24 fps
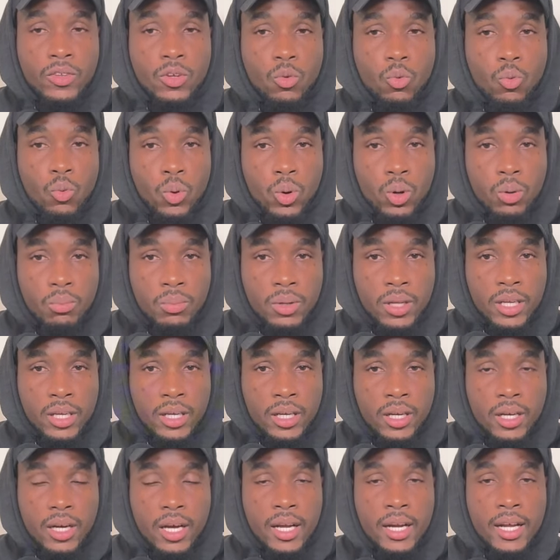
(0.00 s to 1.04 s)
won't be
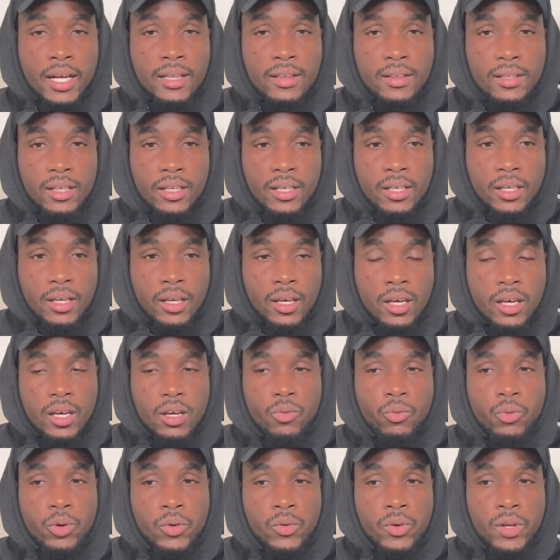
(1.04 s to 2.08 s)
there and I think
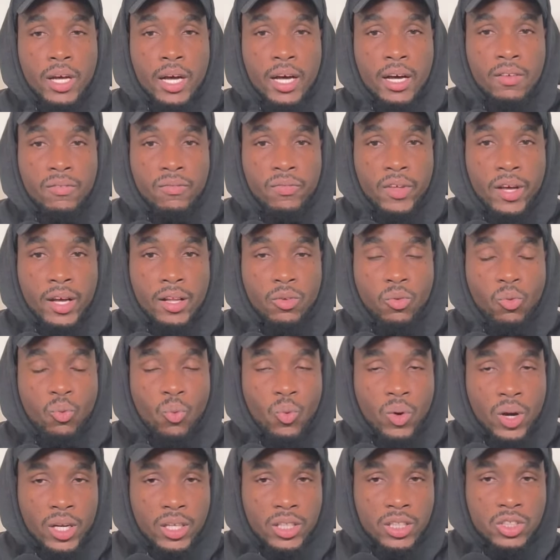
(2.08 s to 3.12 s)
we will have that
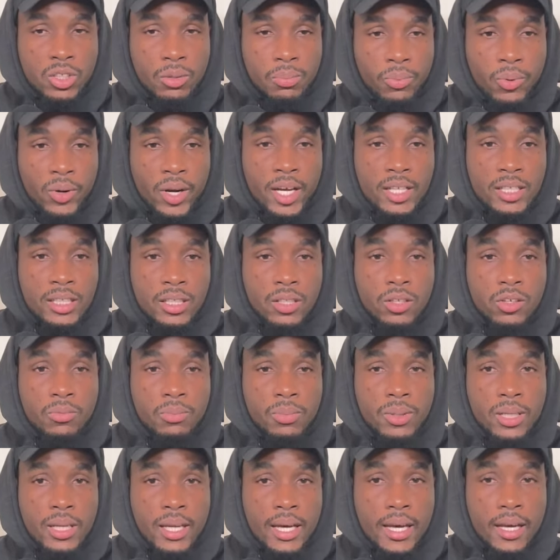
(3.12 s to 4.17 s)
one surprise and you'll
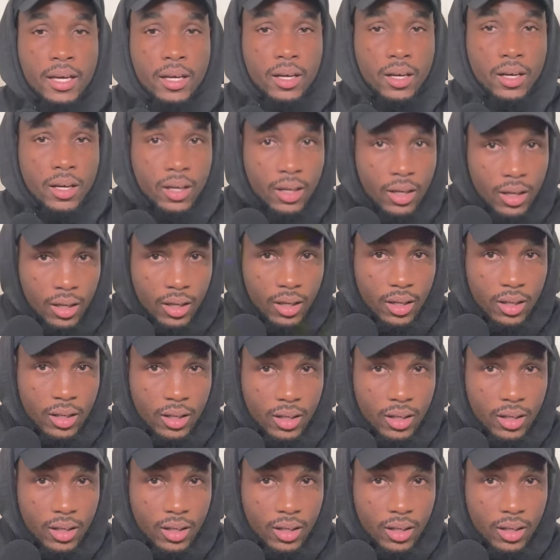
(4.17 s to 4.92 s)
be like huh